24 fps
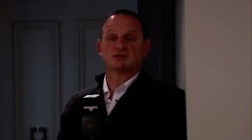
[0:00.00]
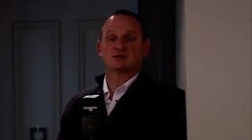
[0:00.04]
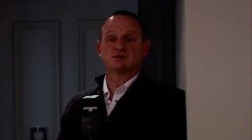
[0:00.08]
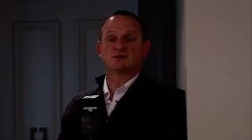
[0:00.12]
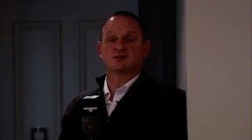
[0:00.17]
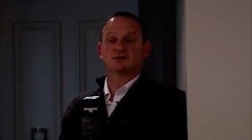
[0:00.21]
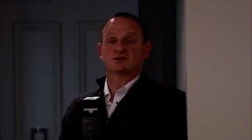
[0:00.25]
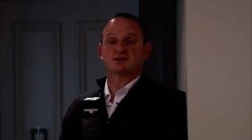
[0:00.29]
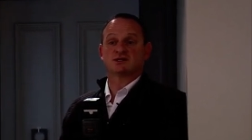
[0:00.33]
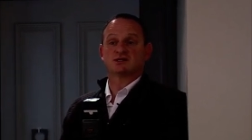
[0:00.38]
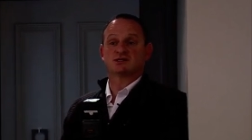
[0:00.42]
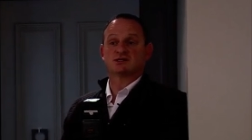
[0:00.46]
So
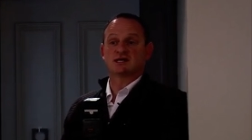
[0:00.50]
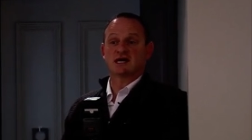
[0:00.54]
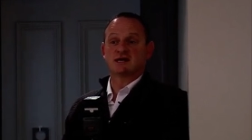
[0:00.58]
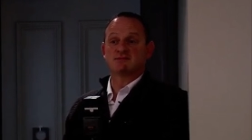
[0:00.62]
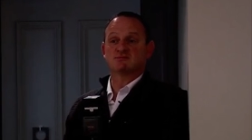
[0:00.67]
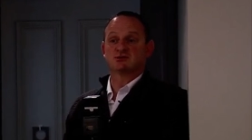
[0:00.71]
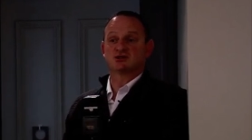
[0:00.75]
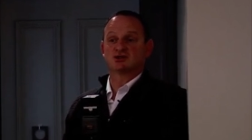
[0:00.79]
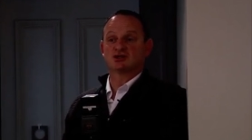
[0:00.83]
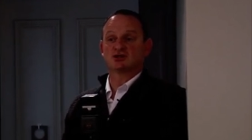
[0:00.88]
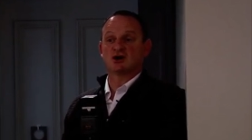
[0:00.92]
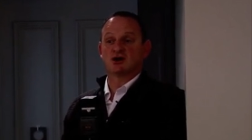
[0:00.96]
the
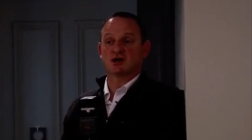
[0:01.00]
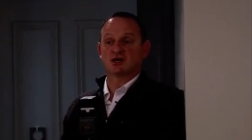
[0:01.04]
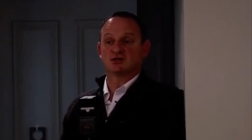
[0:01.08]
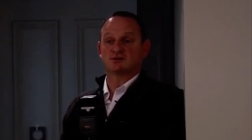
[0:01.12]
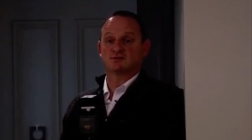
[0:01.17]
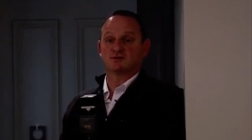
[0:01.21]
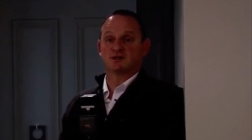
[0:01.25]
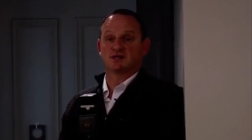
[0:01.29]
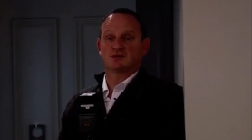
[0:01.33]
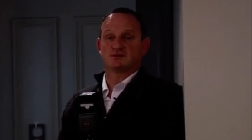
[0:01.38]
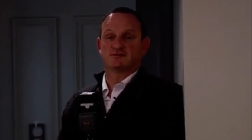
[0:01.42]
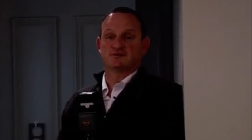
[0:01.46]
same
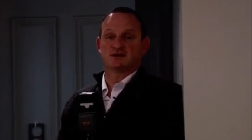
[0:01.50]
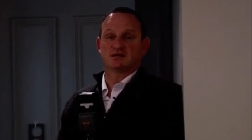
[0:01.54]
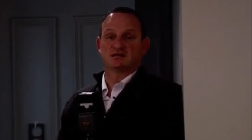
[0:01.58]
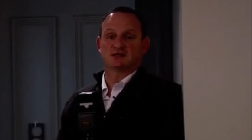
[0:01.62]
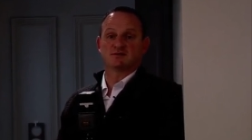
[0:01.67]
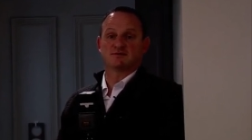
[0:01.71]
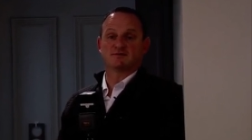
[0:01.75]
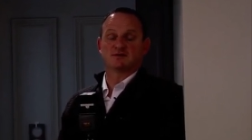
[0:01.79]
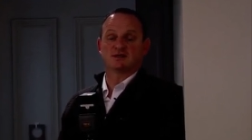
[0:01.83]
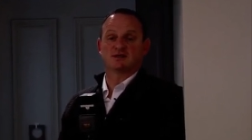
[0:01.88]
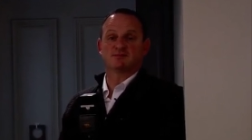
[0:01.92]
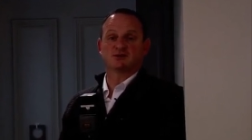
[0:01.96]
shot,
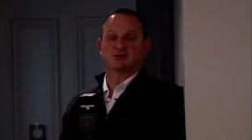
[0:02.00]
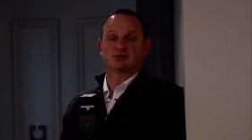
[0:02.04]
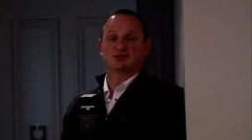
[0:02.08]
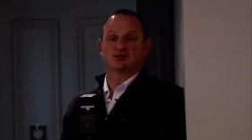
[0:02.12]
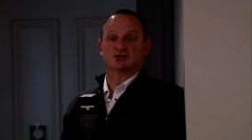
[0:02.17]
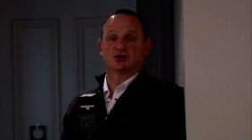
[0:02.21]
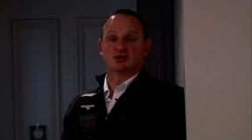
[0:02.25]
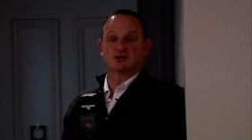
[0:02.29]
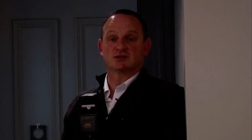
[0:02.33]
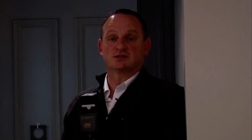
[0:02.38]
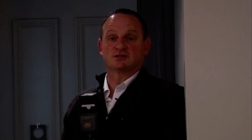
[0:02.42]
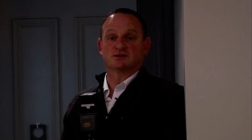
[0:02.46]
effectively, but
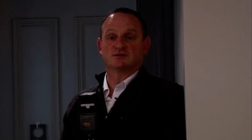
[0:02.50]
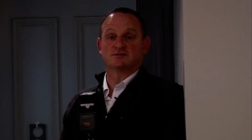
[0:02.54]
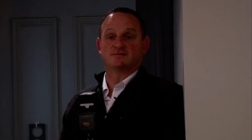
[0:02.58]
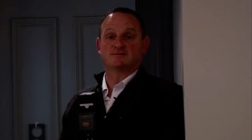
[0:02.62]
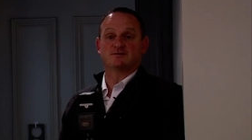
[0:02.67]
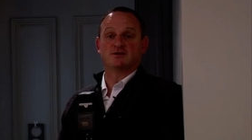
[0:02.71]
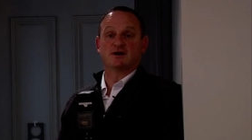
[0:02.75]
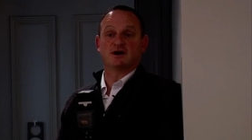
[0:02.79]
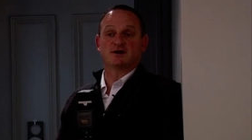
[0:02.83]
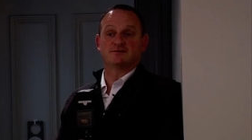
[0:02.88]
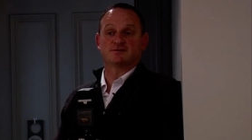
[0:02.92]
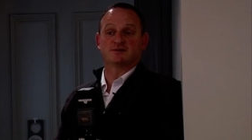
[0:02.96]
shot
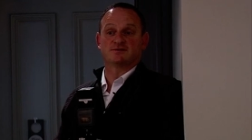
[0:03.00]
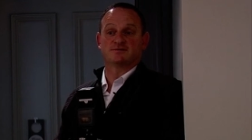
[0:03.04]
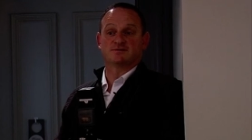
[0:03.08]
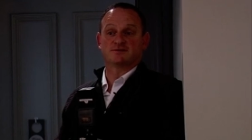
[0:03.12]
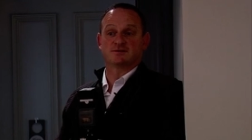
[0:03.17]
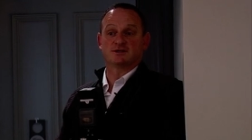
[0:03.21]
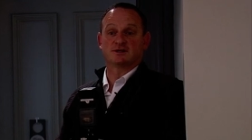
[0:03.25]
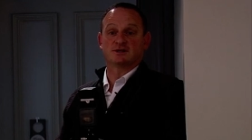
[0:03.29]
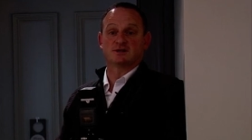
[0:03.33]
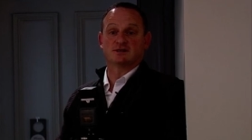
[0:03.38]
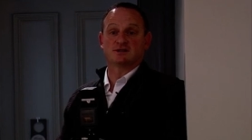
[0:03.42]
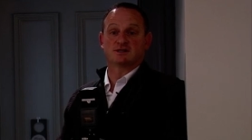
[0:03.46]
five different,